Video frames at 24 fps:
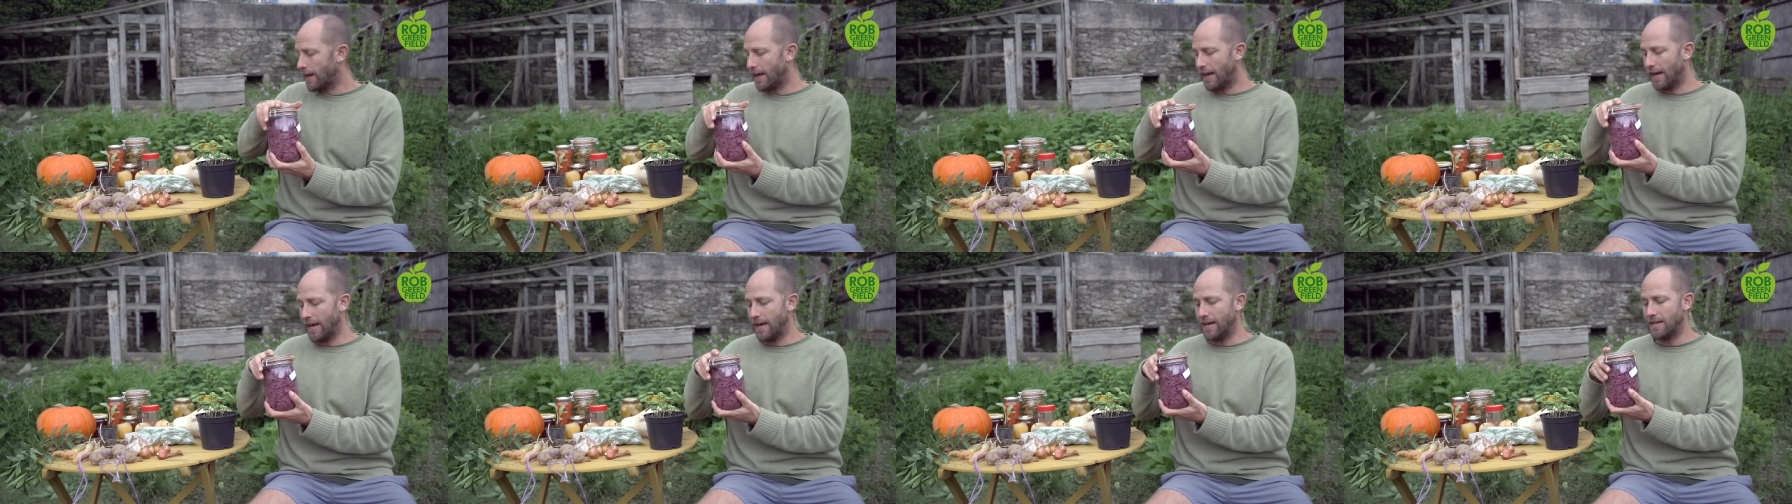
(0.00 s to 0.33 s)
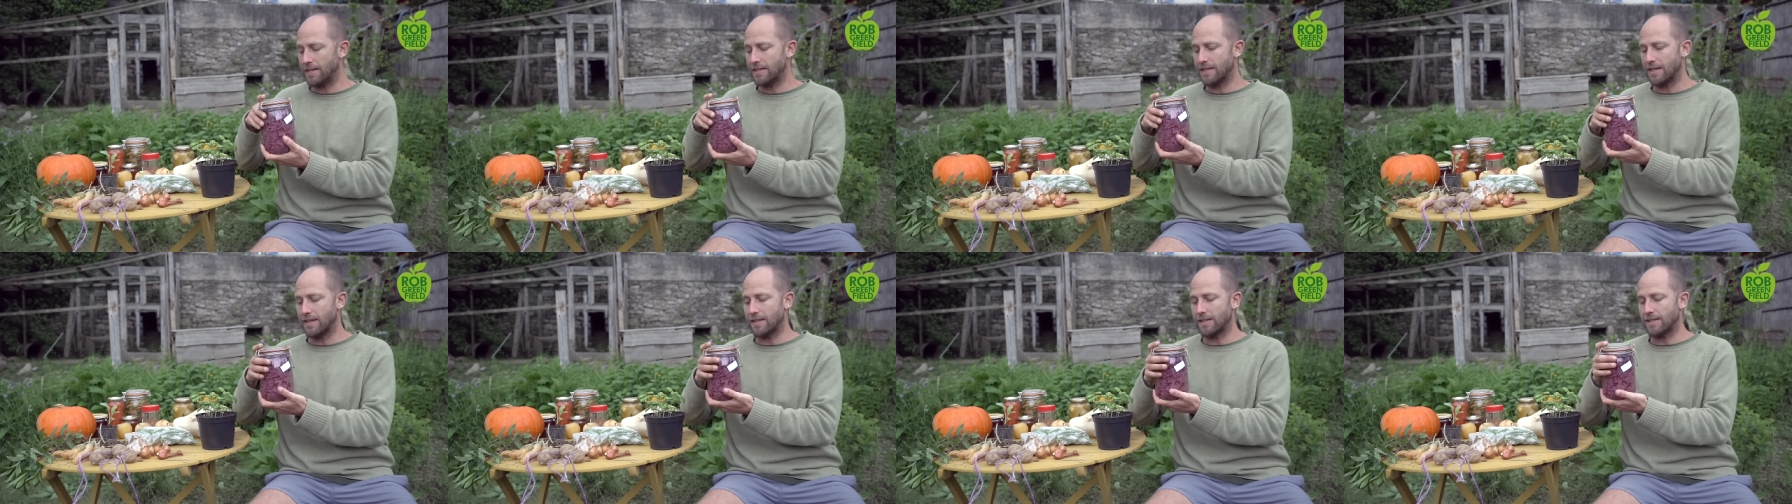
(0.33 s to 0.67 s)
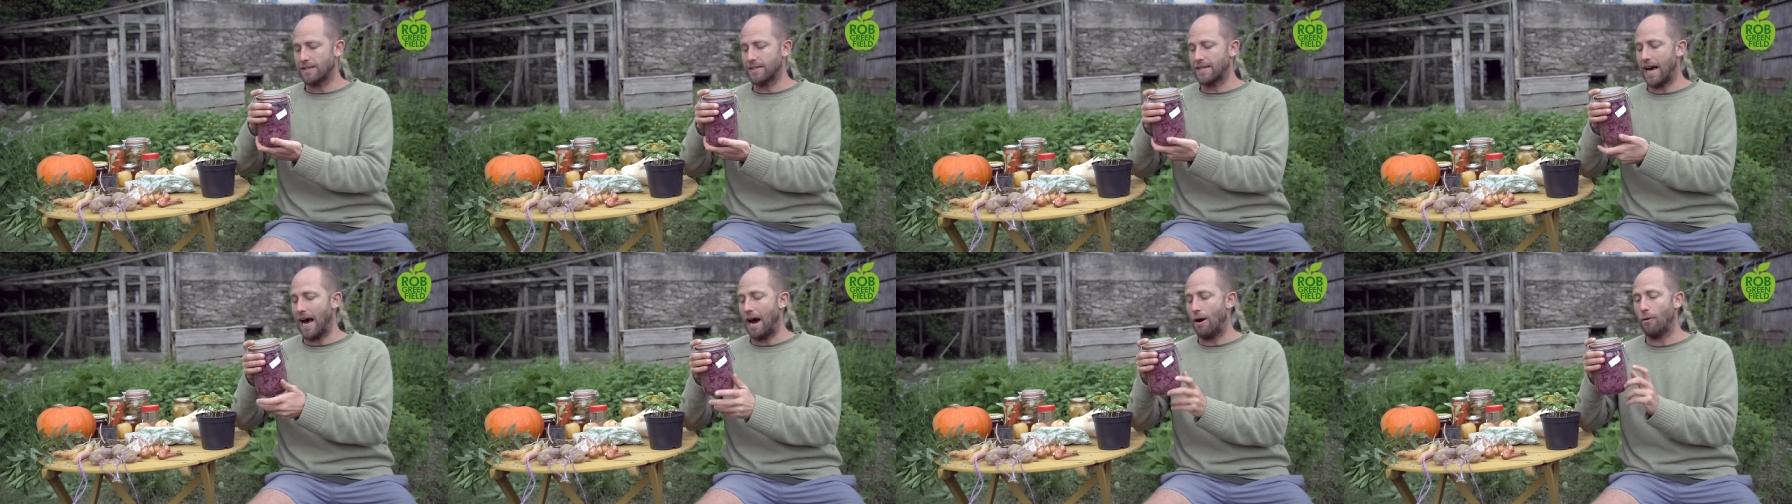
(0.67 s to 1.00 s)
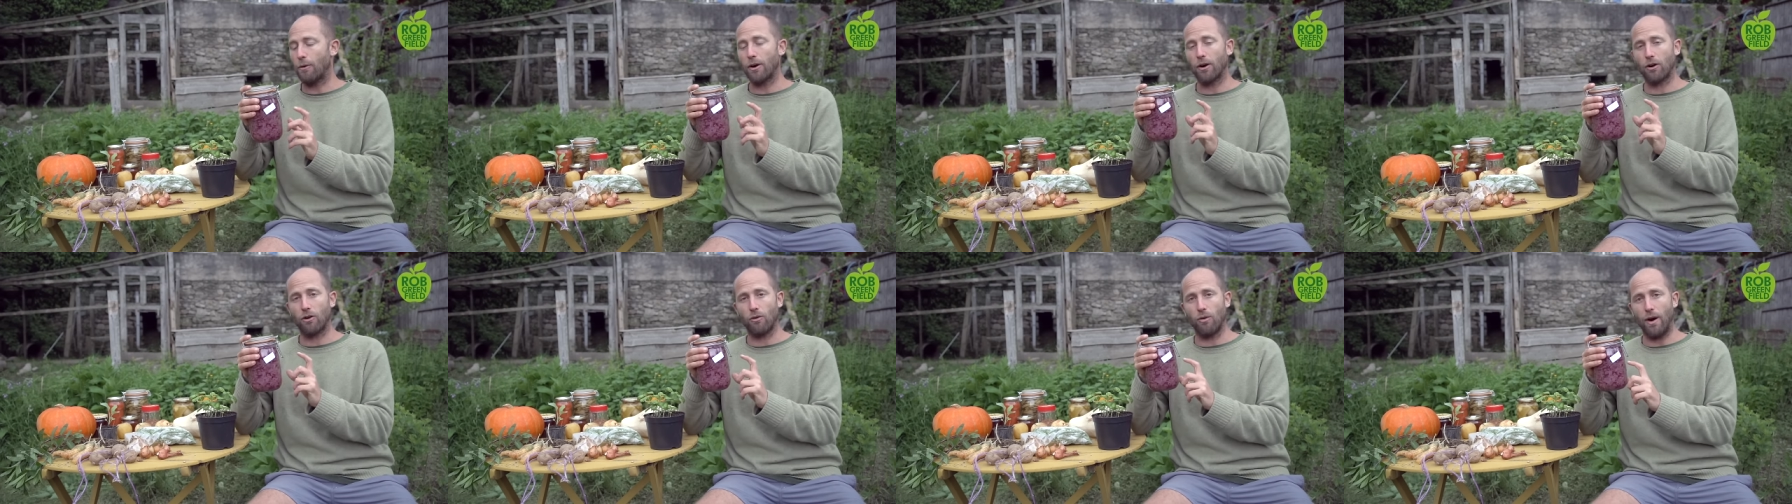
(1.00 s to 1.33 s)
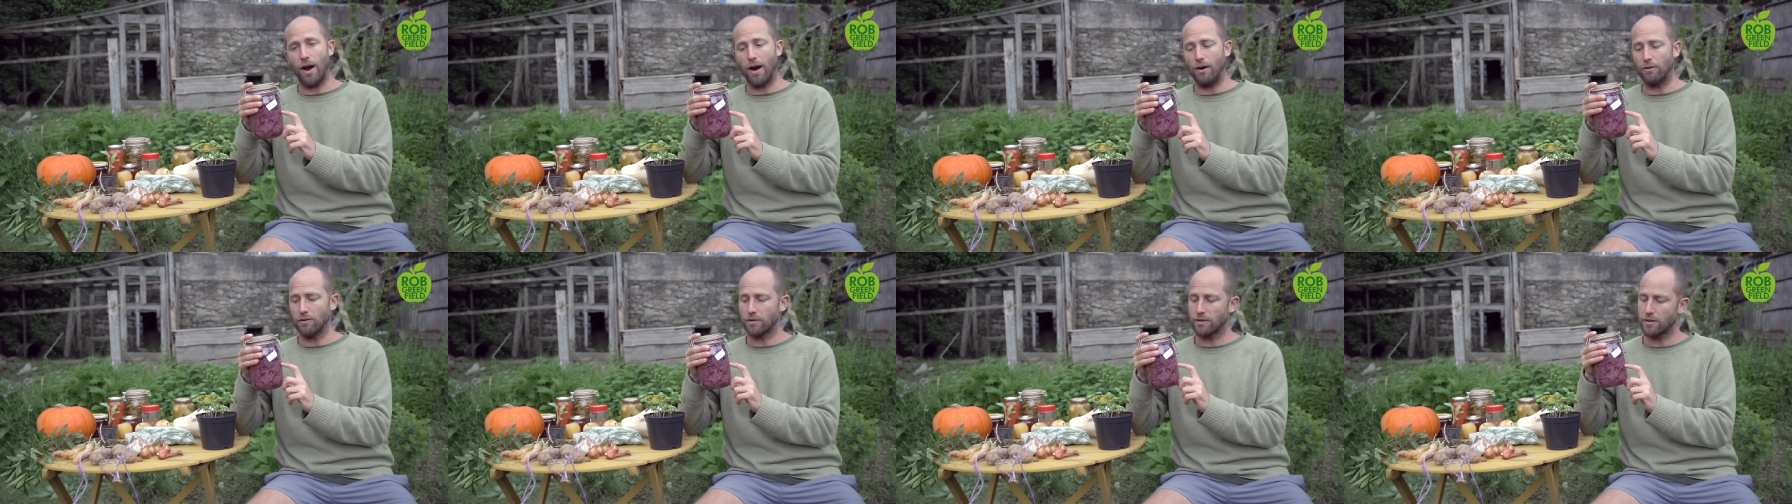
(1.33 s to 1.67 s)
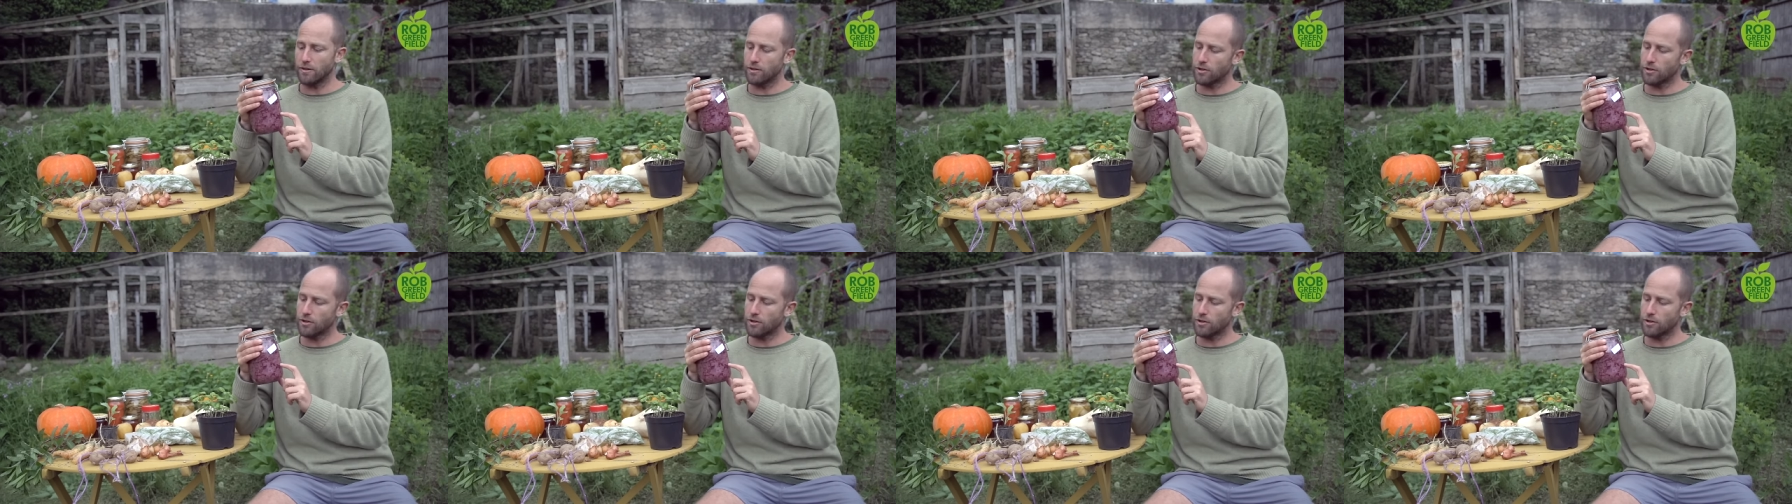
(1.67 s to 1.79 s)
is sauerkraut.